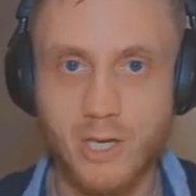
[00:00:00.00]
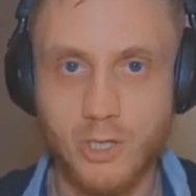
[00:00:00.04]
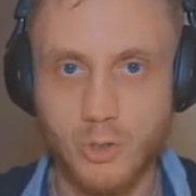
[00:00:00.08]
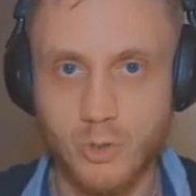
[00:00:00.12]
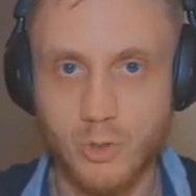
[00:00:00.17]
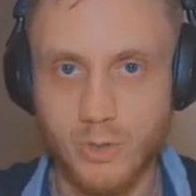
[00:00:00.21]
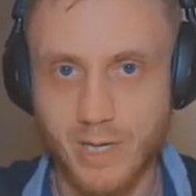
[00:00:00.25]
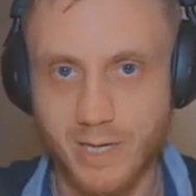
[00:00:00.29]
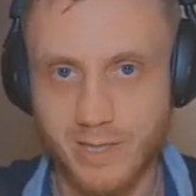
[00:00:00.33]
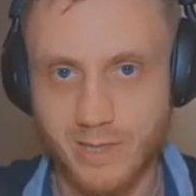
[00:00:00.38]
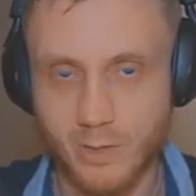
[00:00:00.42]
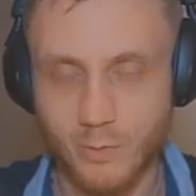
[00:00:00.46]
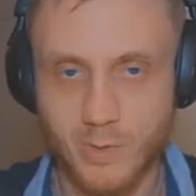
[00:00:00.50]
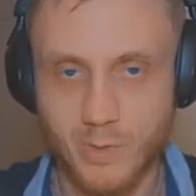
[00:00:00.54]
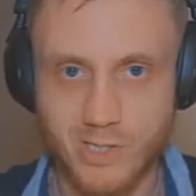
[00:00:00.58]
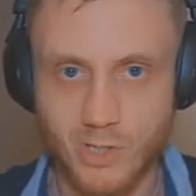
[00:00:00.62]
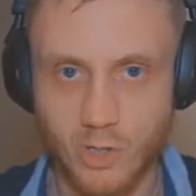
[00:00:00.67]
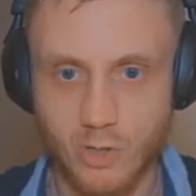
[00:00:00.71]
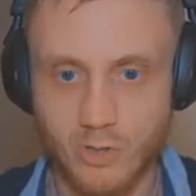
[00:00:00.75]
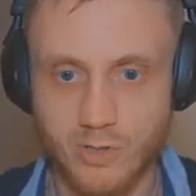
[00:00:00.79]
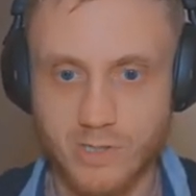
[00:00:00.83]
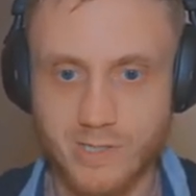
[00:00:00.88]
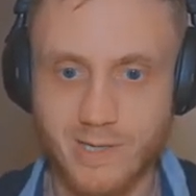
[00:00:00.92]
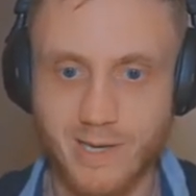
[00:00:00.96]
you get the
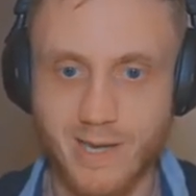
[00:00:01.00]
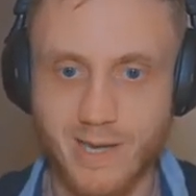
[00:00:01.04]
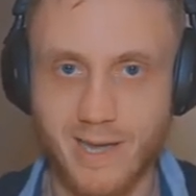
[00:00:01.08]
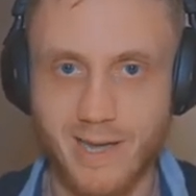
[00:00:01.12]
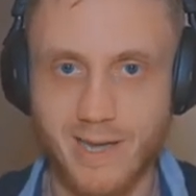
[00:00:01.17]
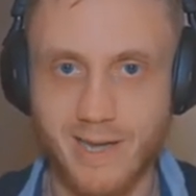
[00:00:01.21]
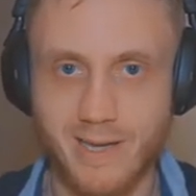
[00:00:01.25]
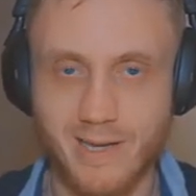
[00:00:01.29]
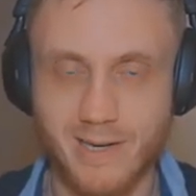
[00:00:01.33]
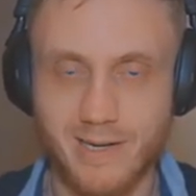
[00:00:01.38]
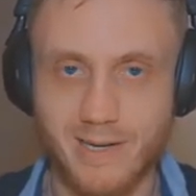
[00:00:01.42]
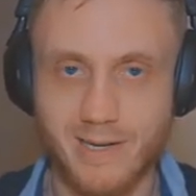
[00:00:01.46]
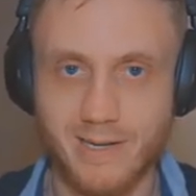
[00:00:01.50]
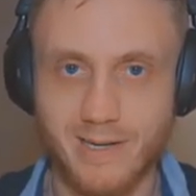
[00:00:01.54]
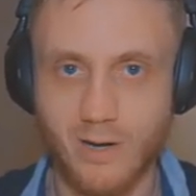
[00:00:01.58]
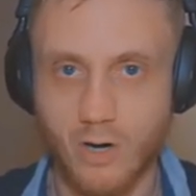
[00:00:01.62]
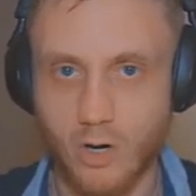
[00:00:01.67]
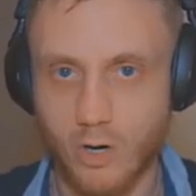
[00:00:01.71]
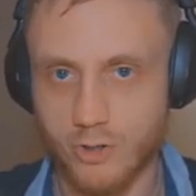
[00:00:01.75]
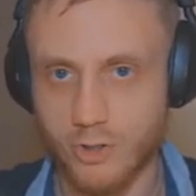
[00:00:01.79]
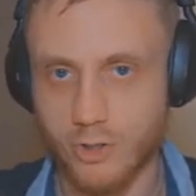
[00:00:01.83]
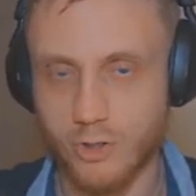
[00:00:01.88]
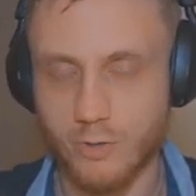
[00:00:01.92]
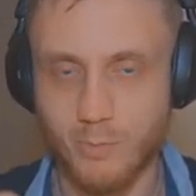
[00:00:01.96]
results and
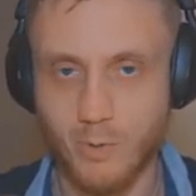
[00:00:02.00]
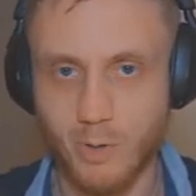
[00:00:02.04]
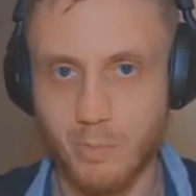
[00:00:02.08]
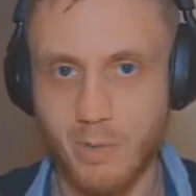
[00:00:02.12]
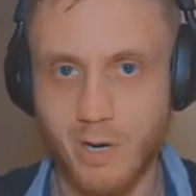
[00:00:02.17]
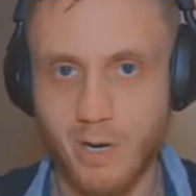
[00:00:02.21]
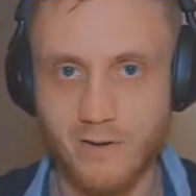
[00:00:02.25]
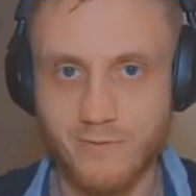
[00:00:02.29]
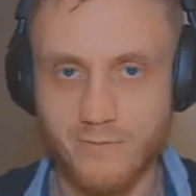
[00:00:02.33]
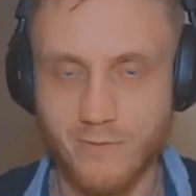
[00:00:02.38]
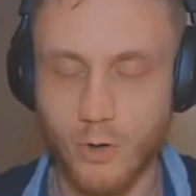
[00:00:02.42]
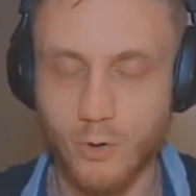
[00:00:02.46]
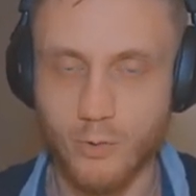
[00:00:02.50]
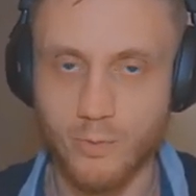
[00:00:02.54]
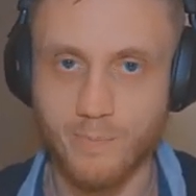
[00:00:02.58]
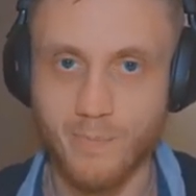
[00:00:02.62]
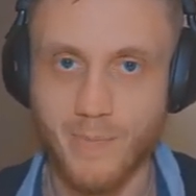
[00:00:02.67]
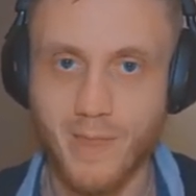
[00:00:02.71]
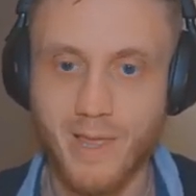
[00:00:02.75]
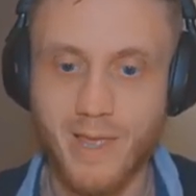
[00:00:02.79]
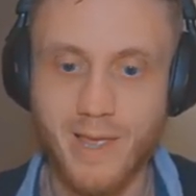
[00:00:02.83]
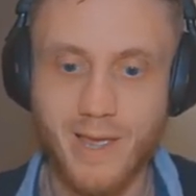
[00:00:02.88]
on your mobile phone.